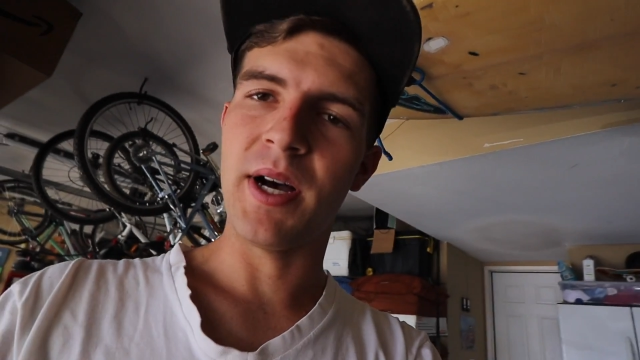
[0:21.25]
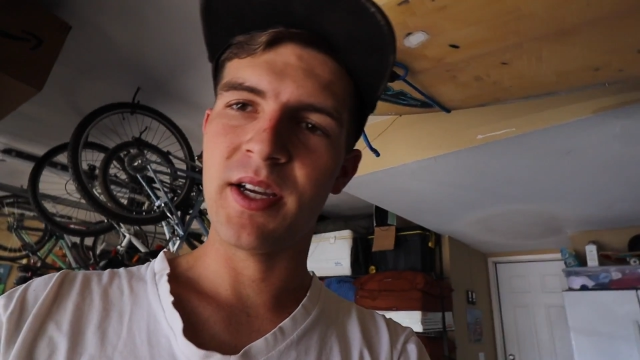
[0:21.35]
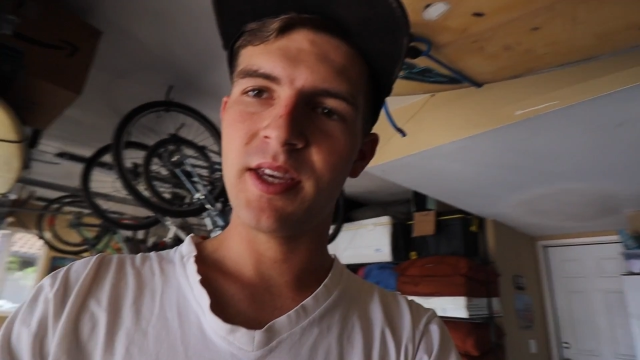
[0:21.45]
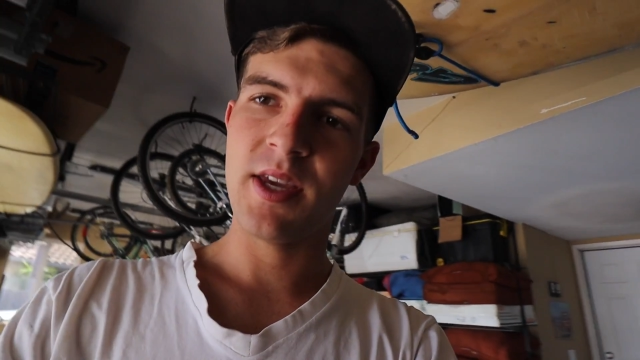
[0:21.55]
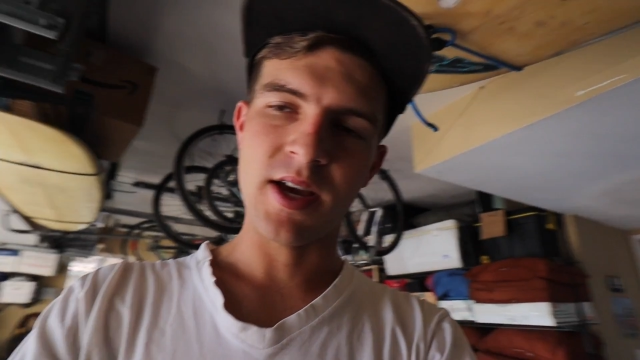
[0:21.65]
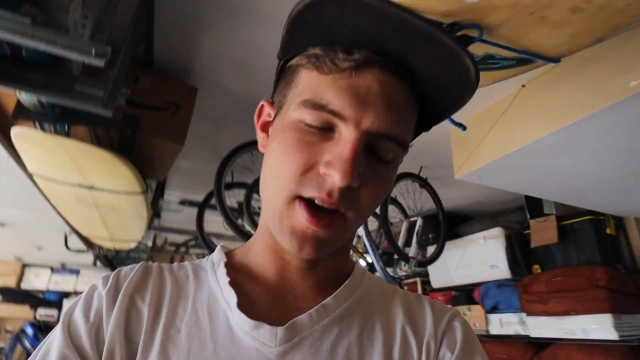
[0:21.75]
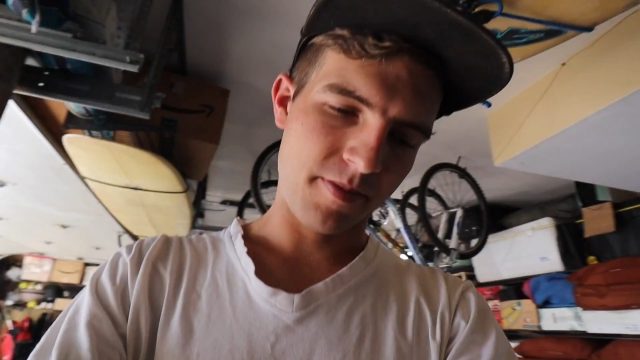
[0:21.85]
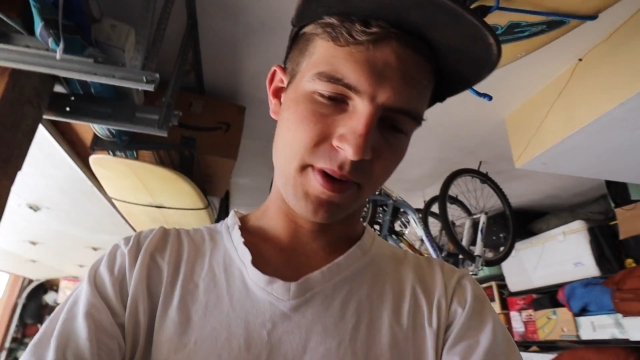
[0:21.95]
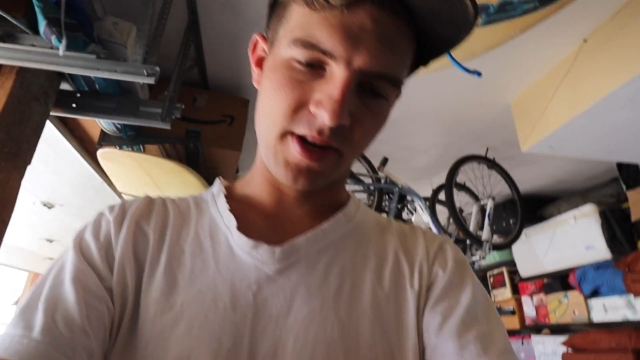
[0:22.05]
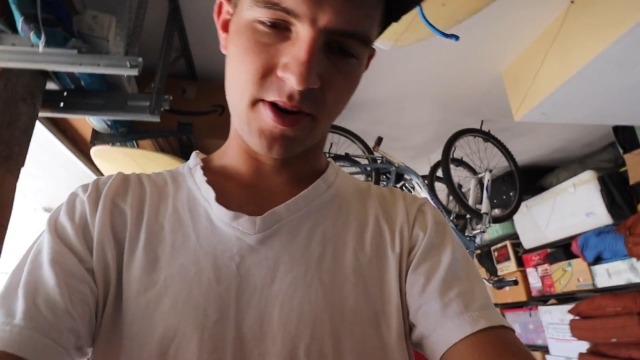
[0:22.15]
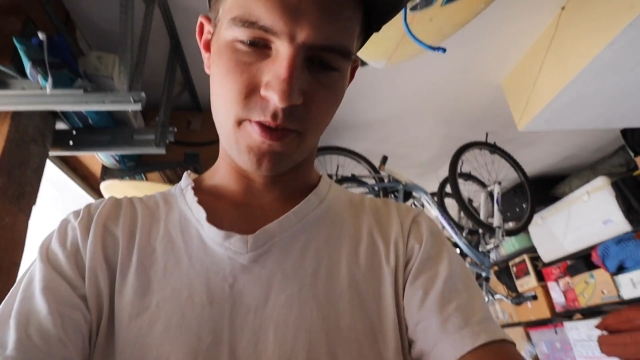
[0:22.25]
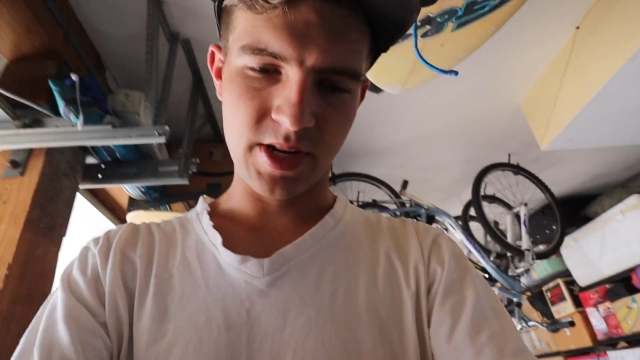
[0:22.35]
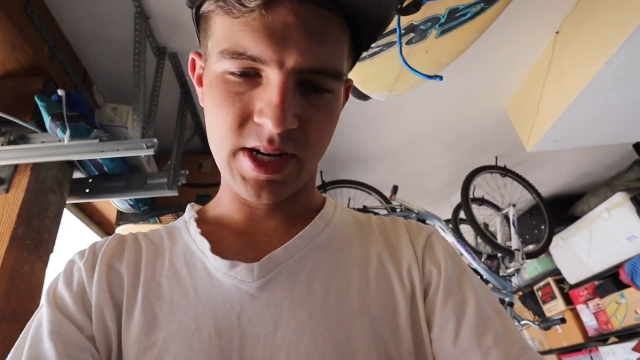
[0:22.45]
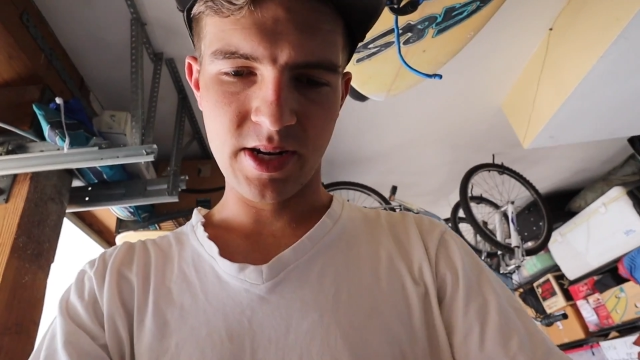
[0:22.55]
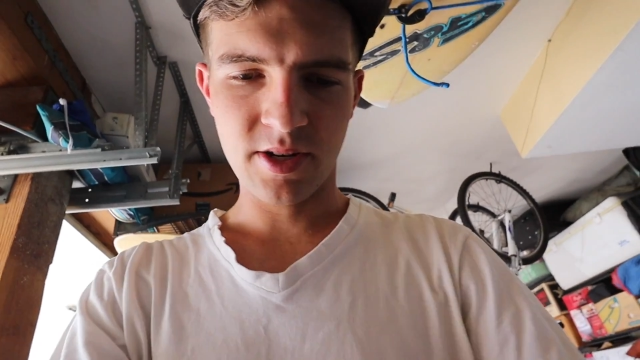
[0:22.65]
buggy up here.
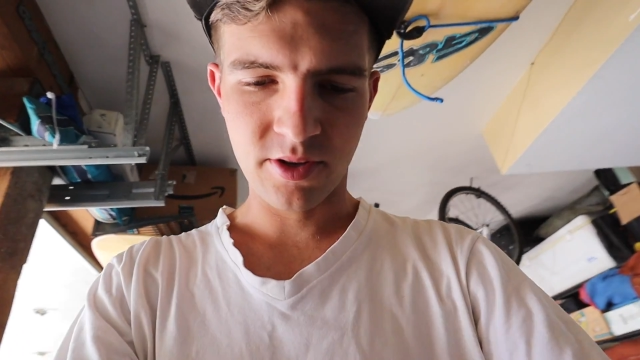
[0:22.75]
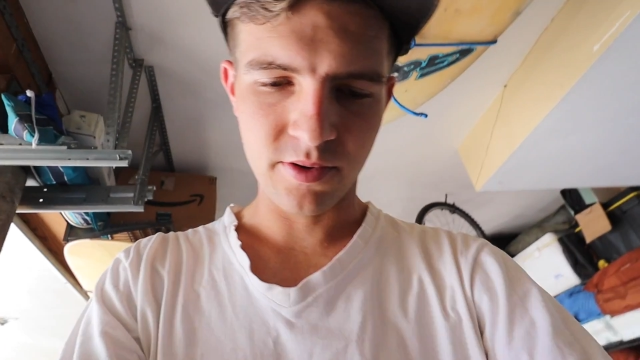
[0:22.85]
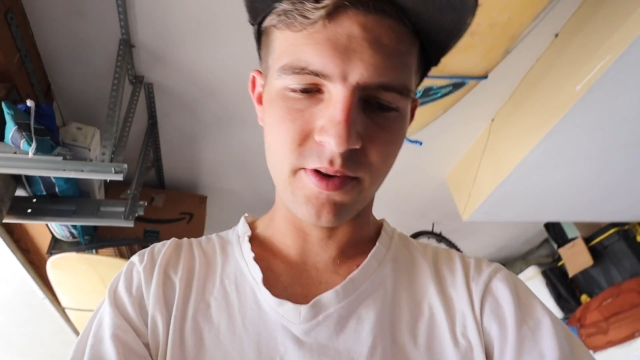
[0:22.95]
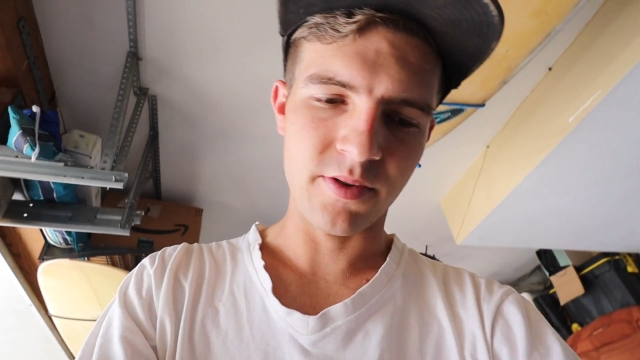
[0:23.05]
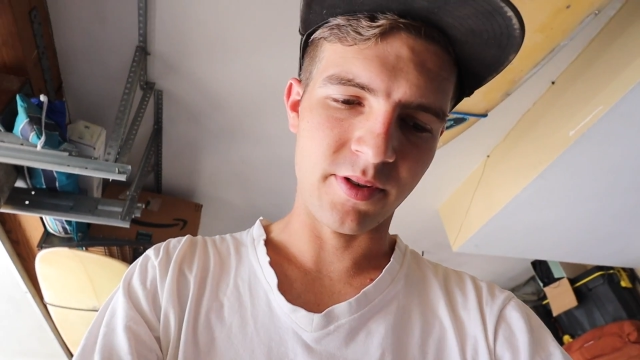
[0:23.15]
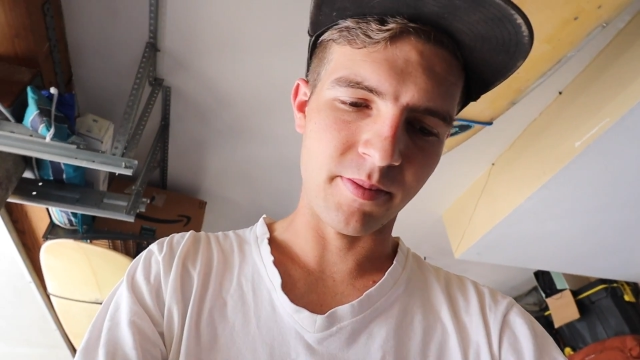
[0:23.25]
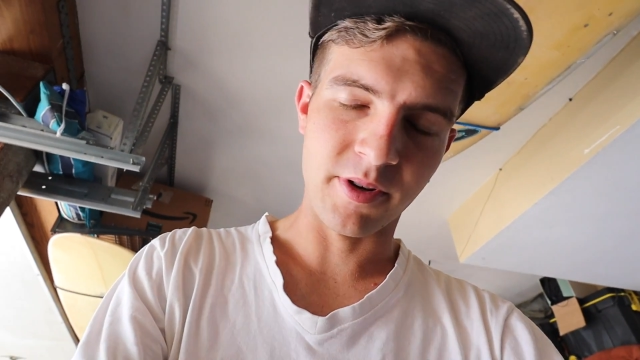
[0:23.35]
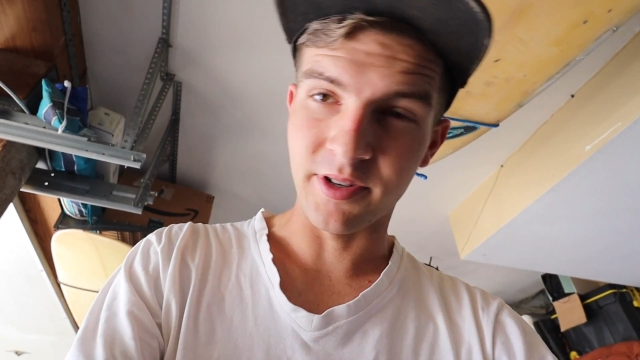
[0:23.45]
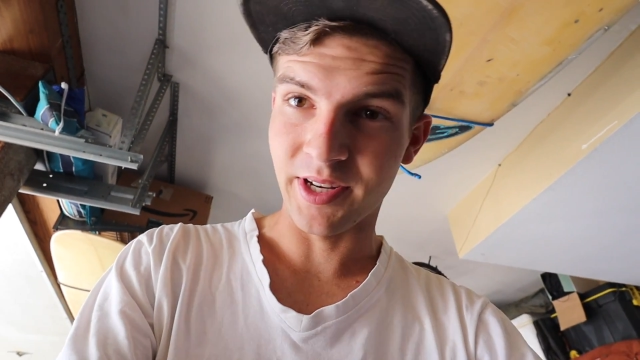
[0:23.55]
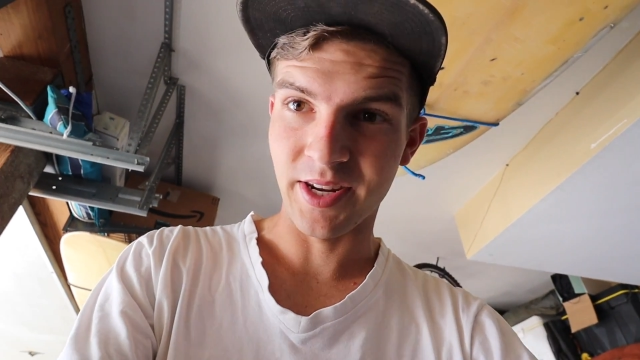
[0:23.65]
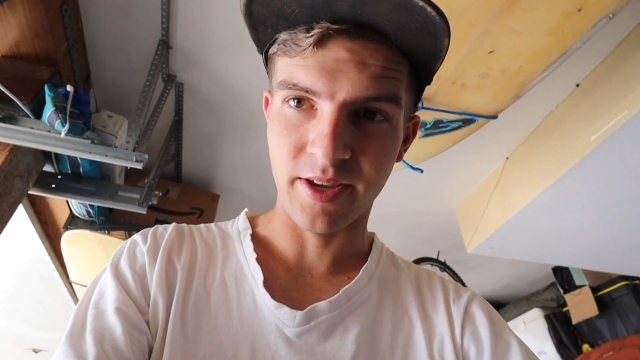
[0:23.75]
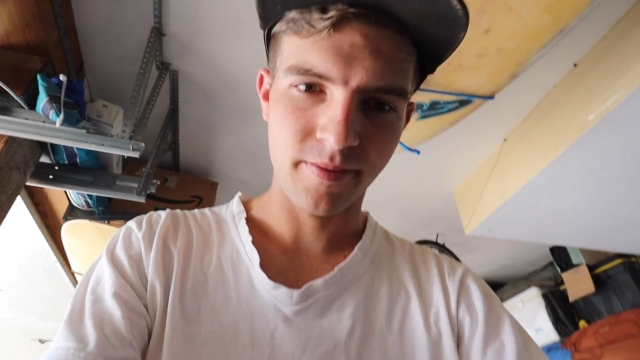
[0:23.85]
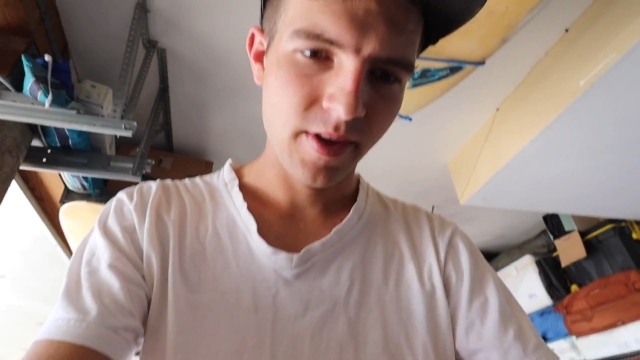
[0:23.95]
We need to do some cleaning.